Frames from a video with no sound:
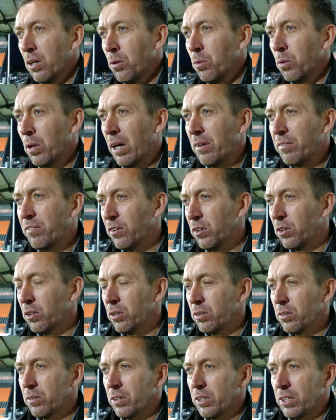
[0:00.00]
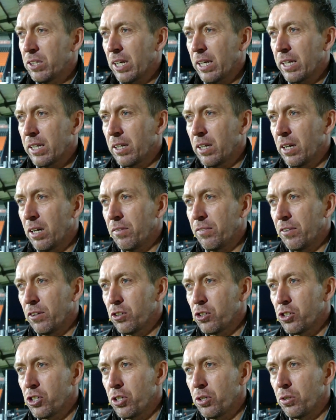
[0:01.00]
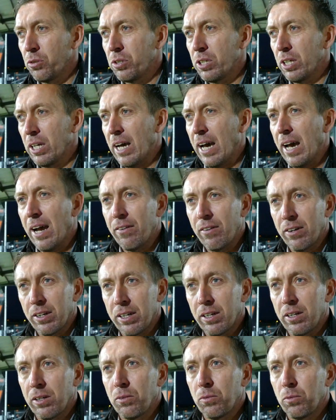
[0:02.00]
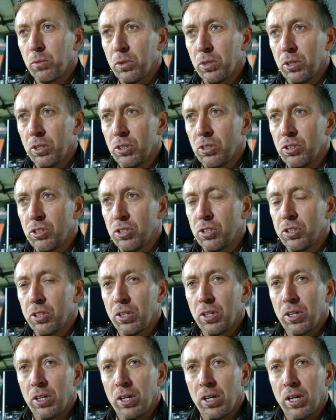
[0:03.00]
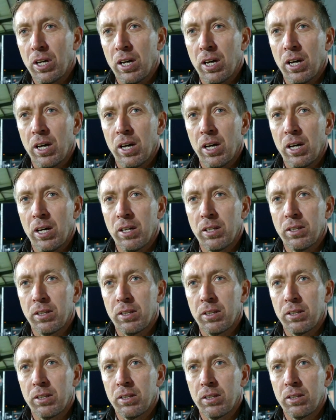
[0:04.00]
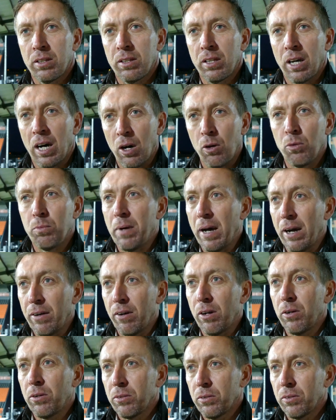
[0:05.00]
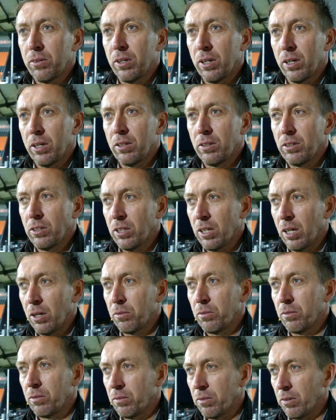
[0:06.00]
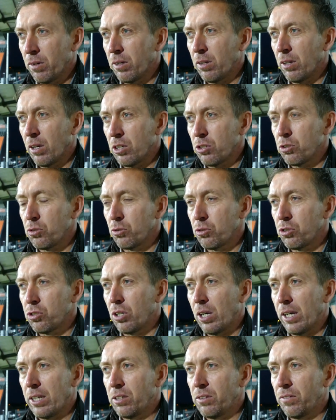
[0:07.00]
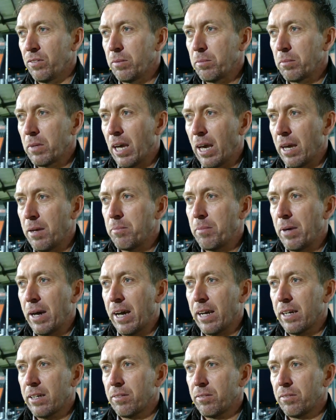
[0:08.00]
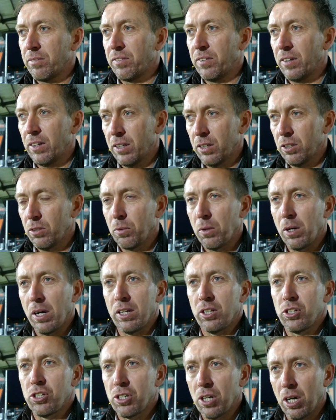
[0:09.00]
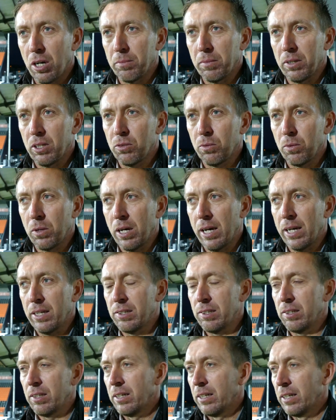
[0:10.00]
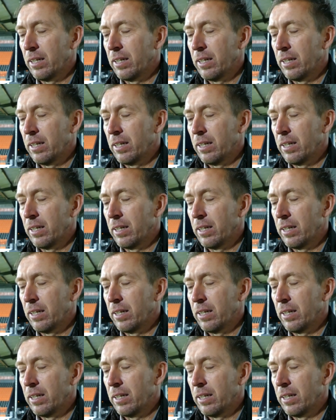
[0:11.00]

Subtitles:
Well, I thought the second half on Tuesday at Harrogate was the old Mauro that, you know, I saw signs of him getting back fitness-wise, sharpness-wise